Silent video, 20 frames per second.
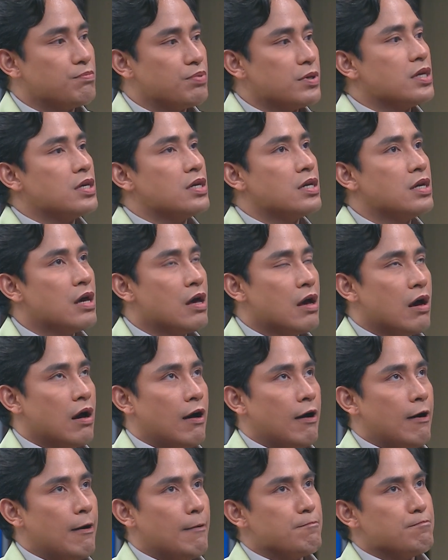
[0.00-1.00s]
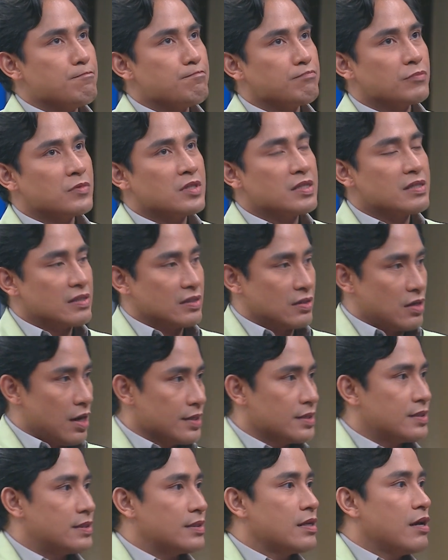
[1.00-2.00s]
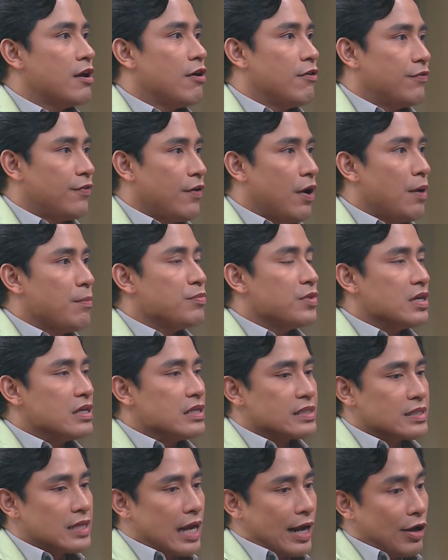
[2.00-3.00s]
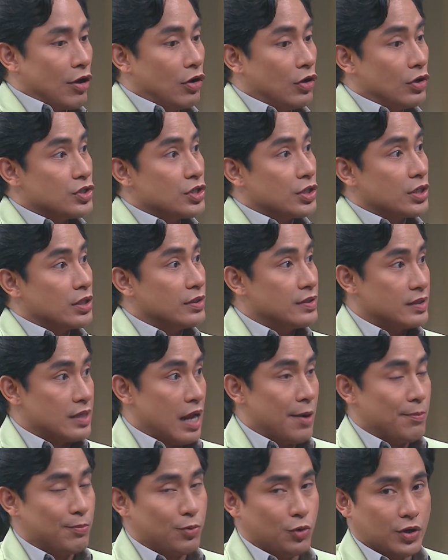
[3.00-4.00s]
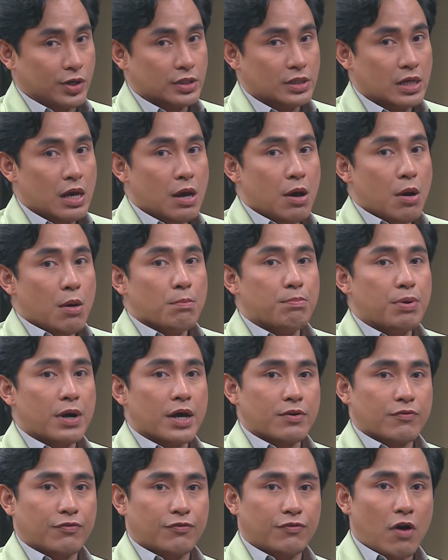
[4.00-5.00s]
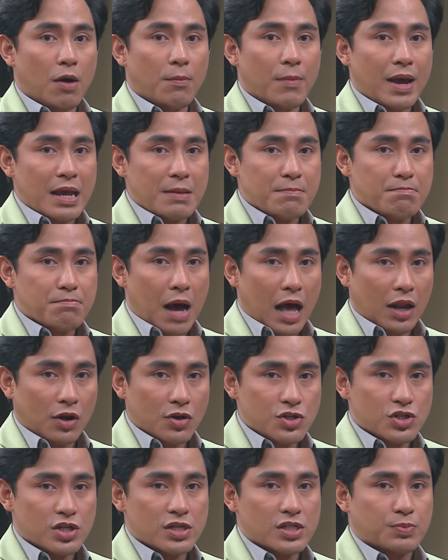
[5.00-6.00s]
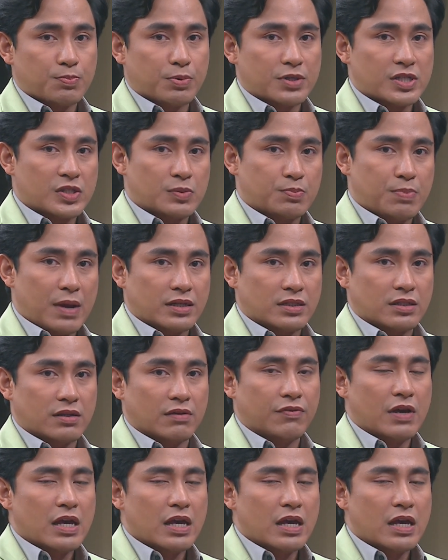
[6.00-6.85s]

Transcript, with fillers: be um, discussed from the psychological standpoint. But from a biologist's perspective,